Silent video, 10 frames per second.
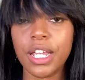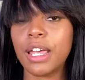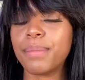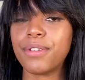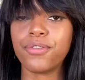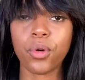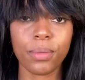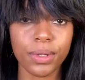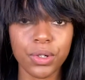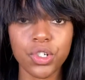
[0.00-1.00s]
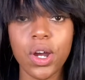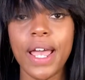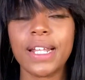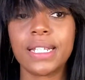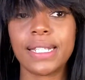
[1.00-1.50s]
and before blow
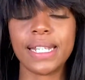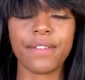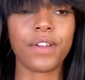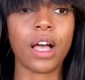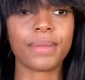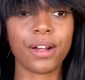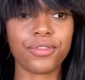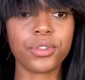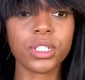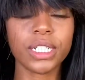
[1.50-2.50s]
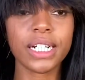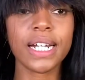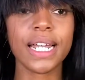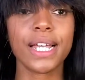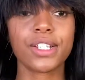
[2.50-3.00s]
drying, to see if it comes out
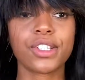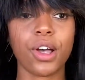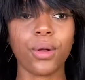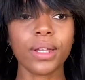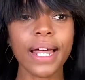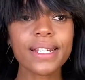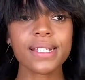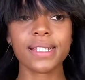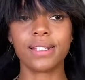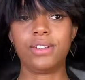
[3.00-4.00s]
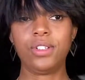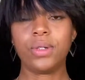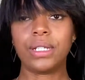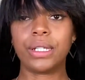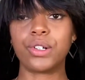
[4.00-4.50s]
fuller. So let's do
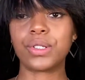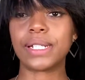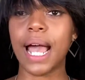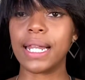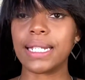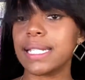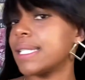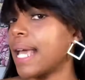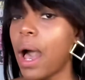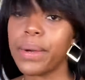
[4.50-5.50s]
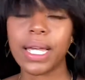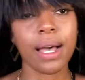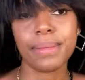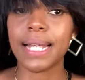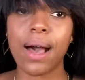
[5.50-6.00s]
a little styling to see how it
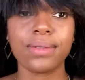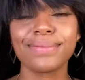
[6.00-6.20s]
comes out.